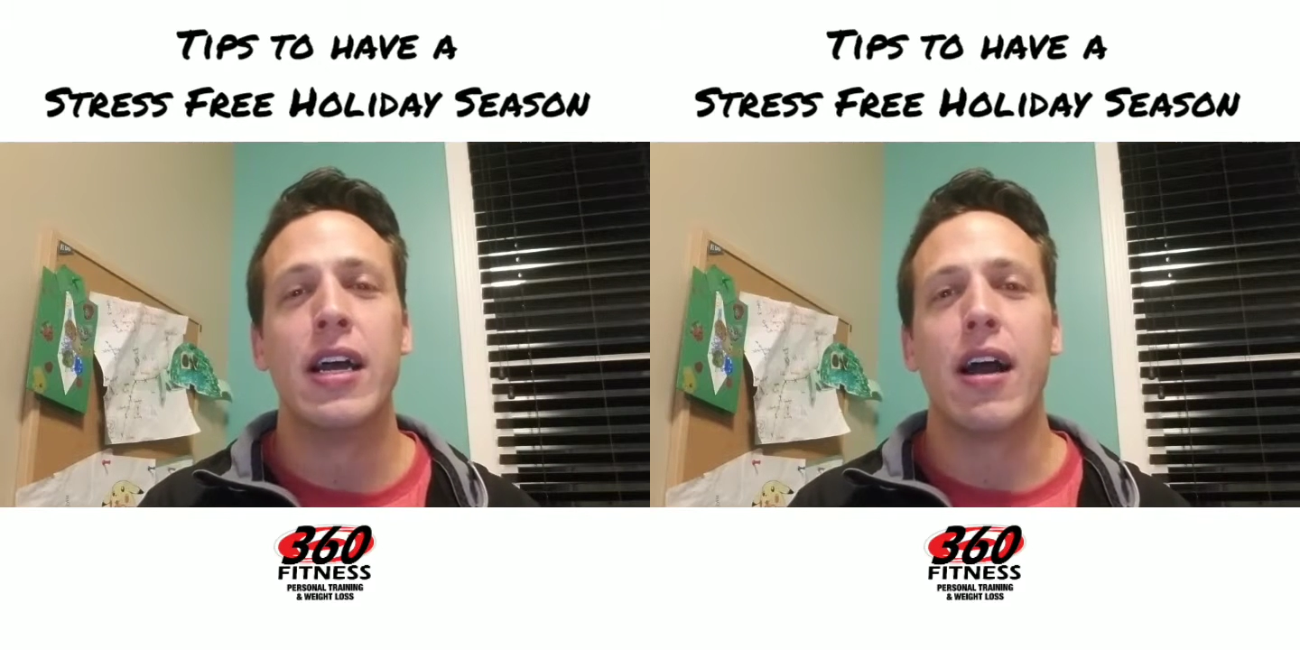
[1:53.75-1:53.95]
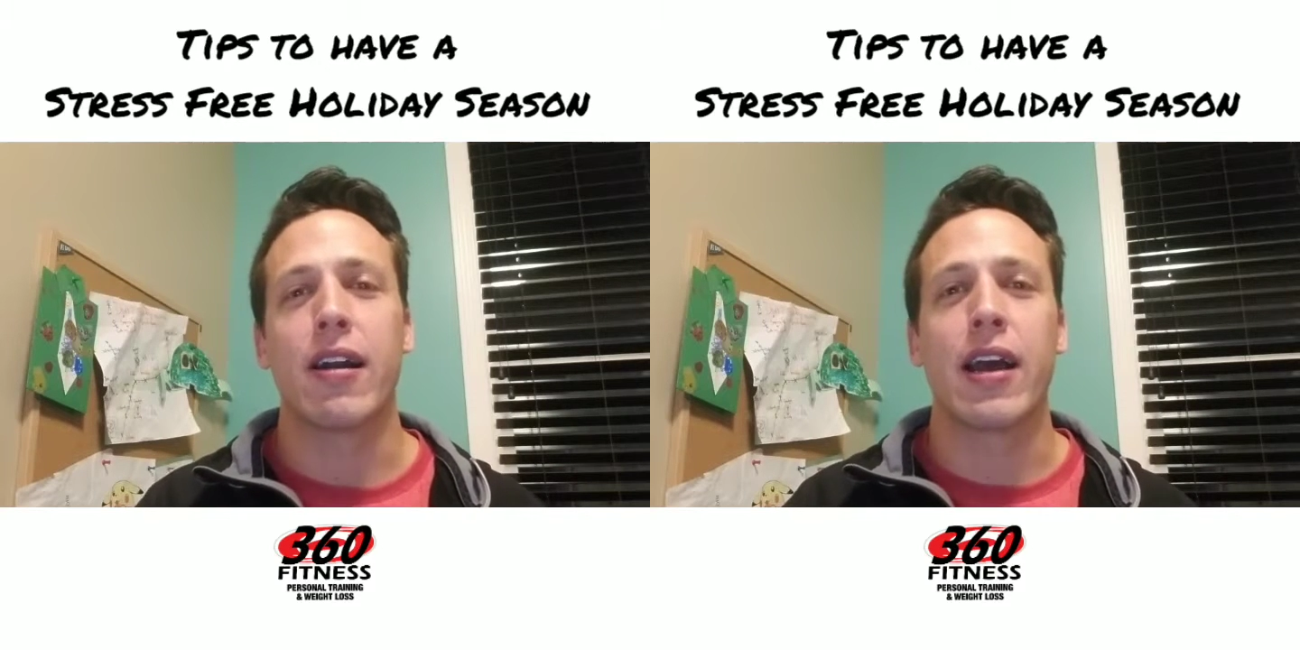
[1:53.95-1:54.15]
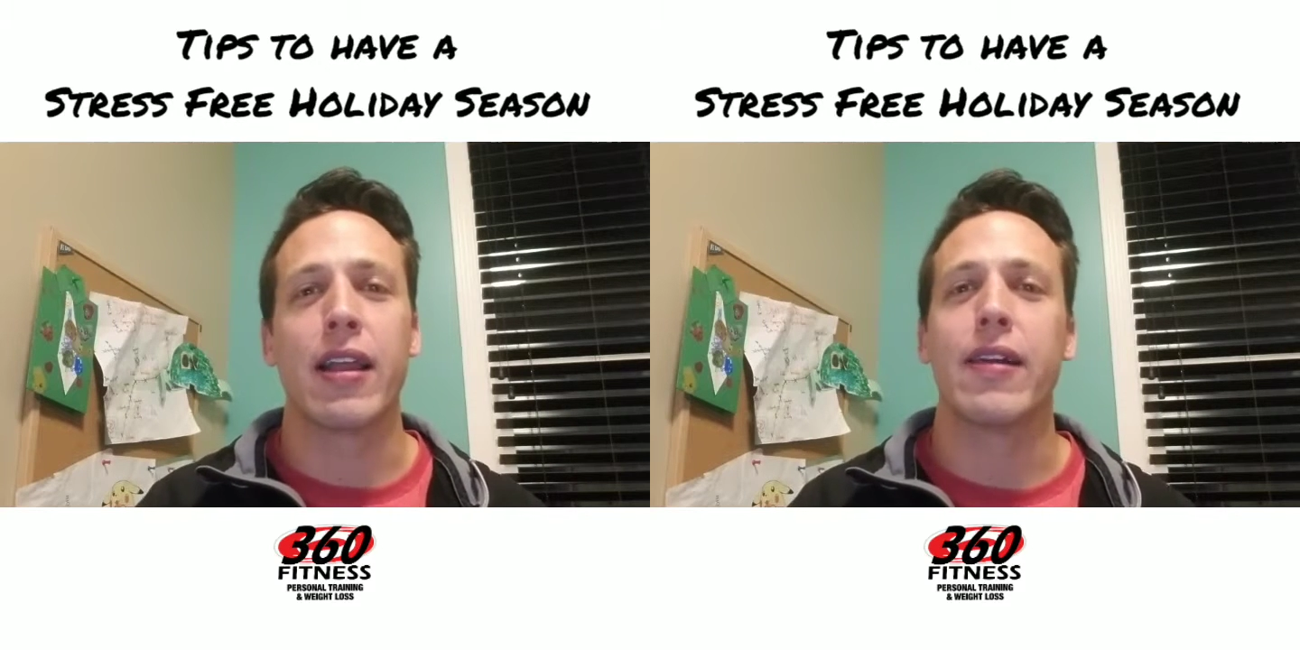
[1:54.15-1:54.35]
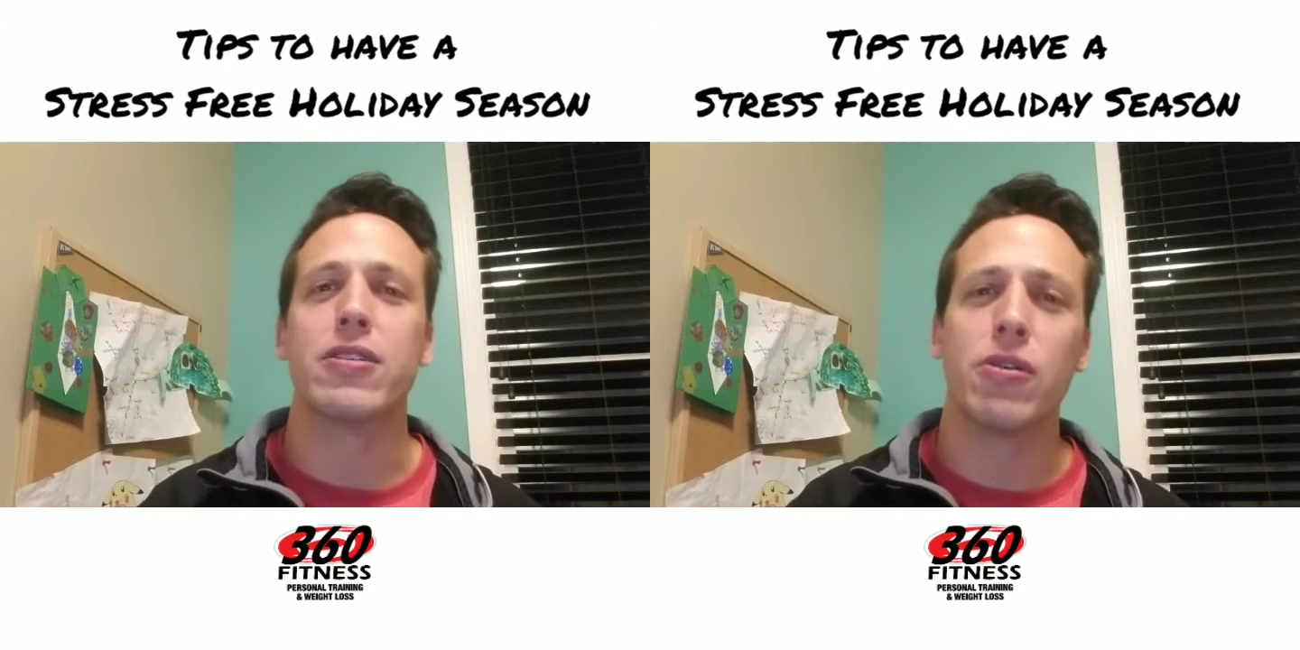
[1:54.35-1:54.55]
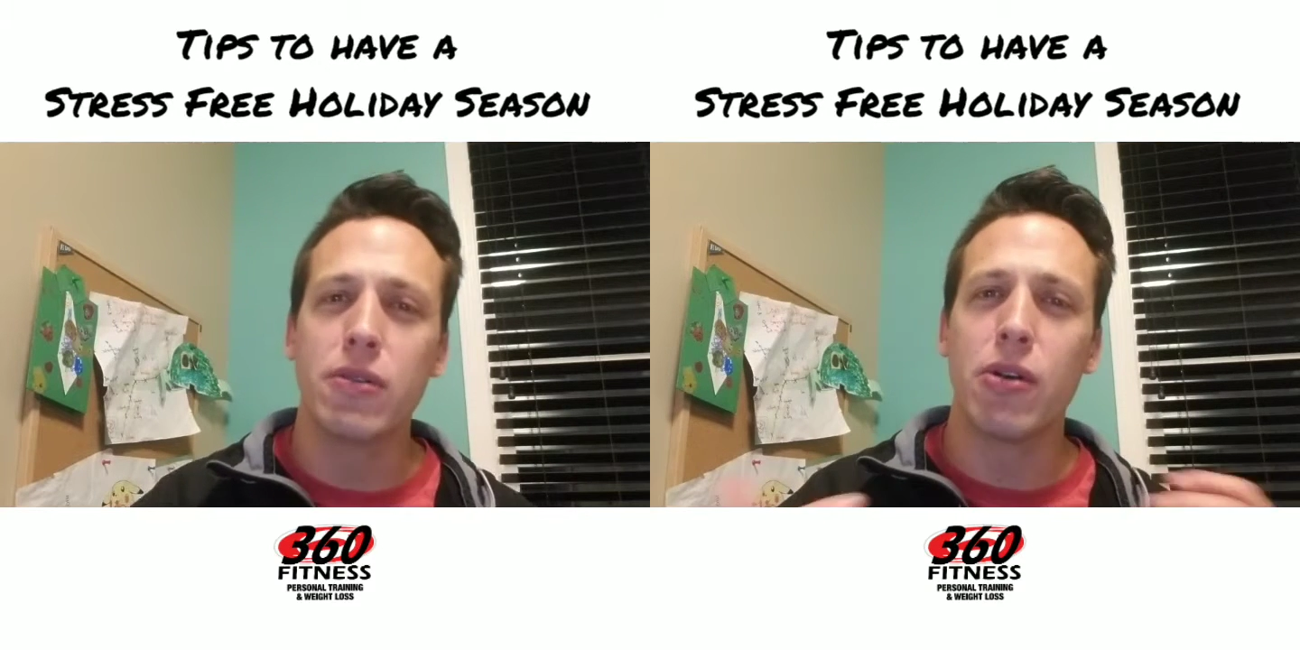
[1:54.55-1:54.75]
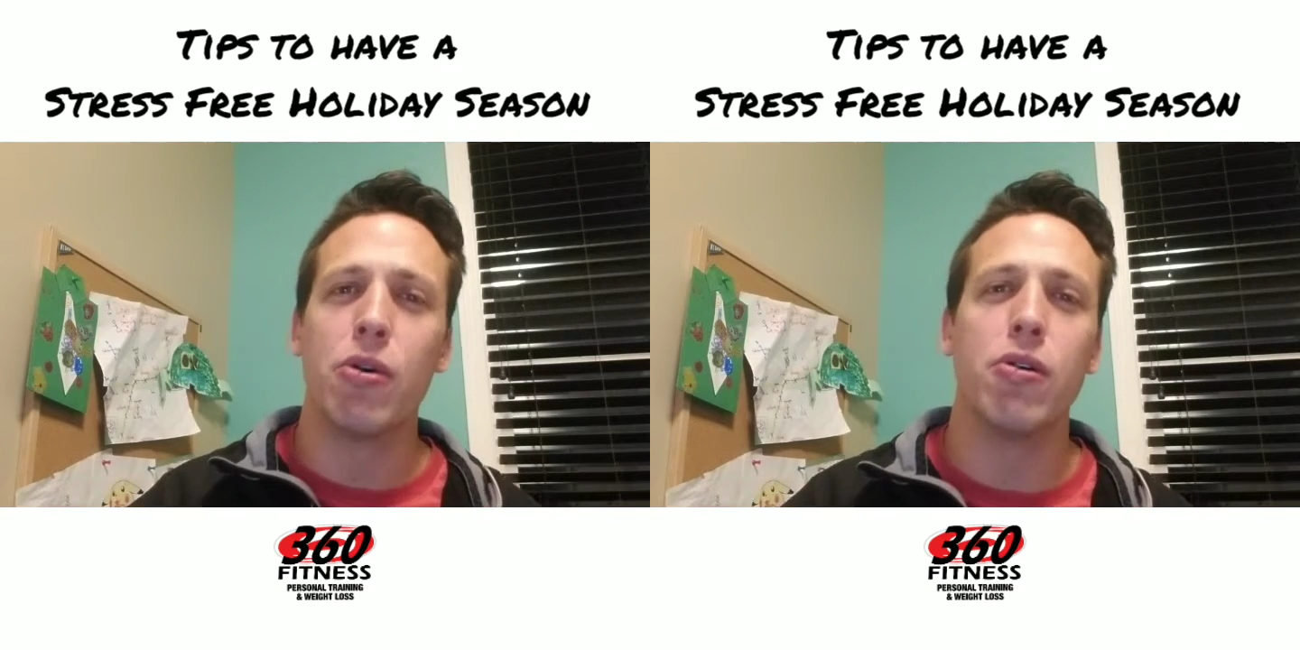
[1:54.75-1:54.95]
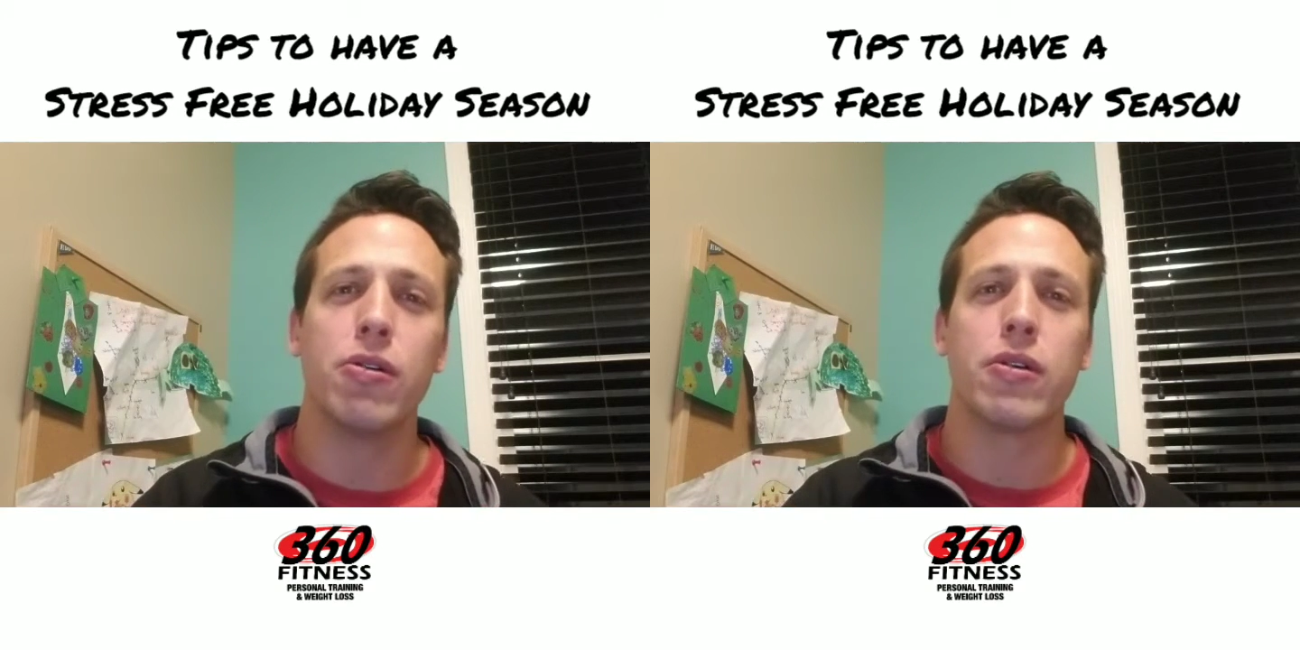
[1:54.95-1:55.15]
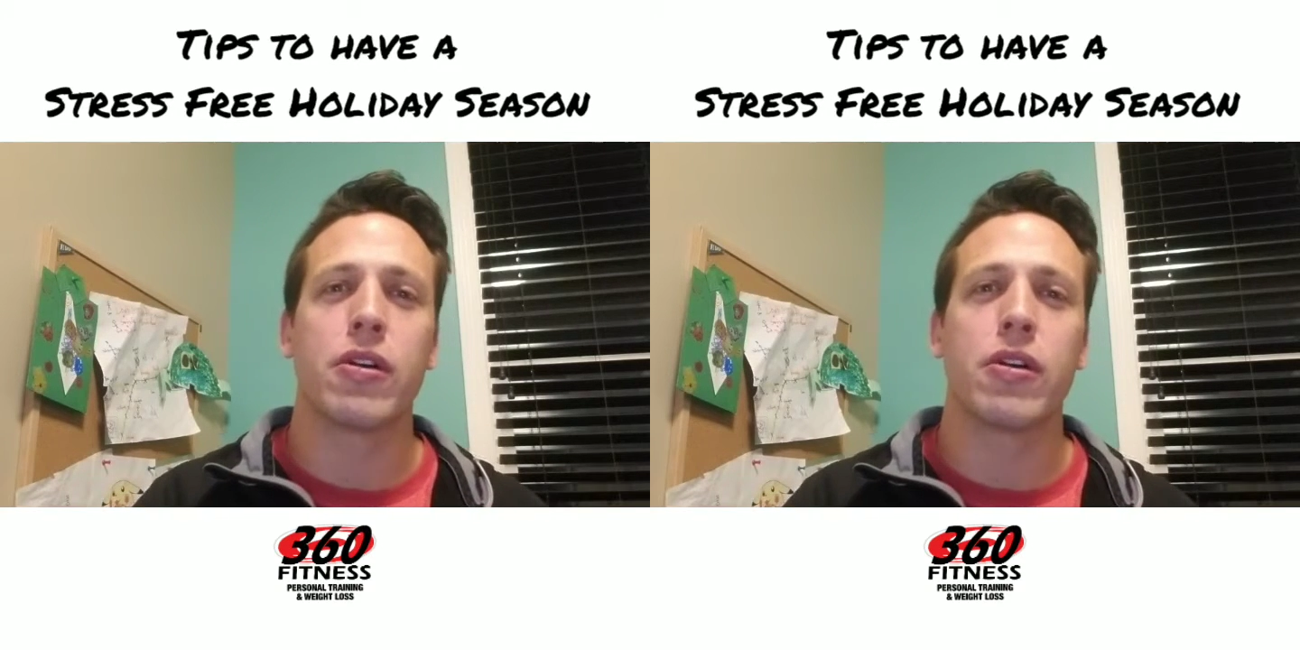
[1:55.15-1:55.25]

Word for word: are kind of there don't go